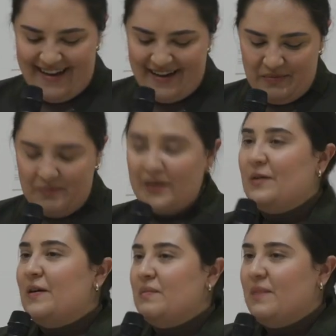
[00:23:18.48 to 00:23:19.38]
um, but
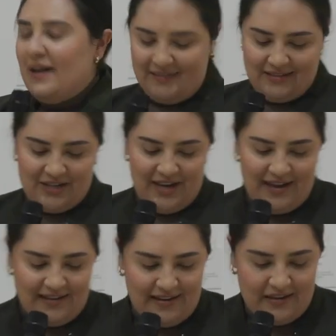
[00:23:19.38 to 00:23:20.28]
going back to
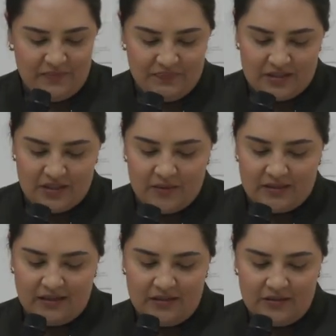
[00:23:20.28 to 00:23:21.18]
Janet, she
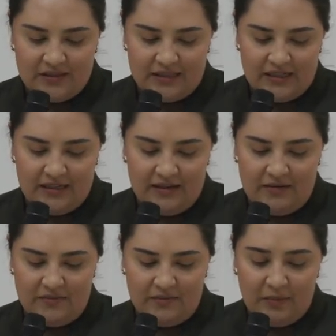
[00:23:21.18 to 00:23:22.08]
was interested
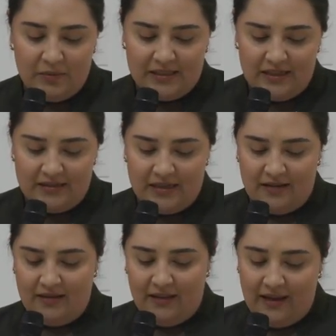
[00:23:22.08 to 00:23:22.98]
in
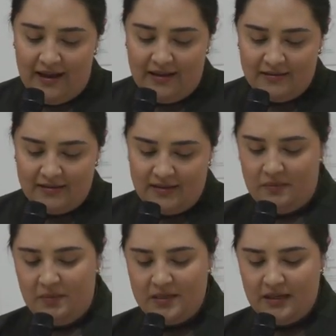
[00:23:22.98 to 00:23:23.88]
representing the land,
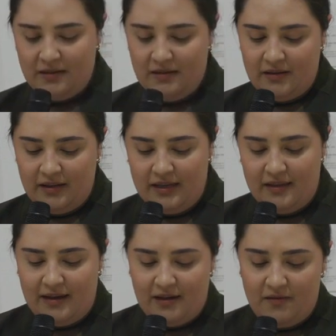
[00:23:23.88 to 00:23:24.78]
particularly
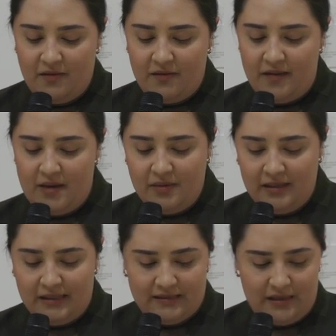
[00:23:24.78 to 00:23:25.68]
that of her
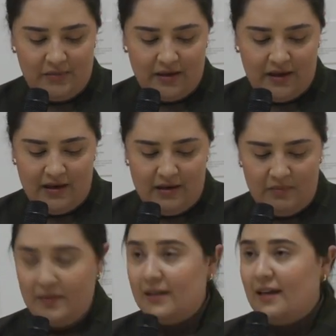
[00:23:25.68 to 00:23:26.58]
family's summer
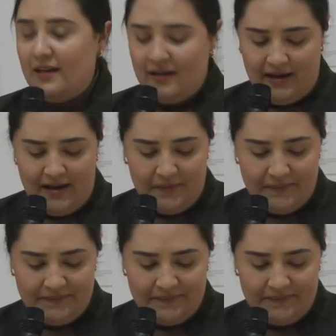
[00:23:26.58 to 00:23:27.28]
camp at Kitticut.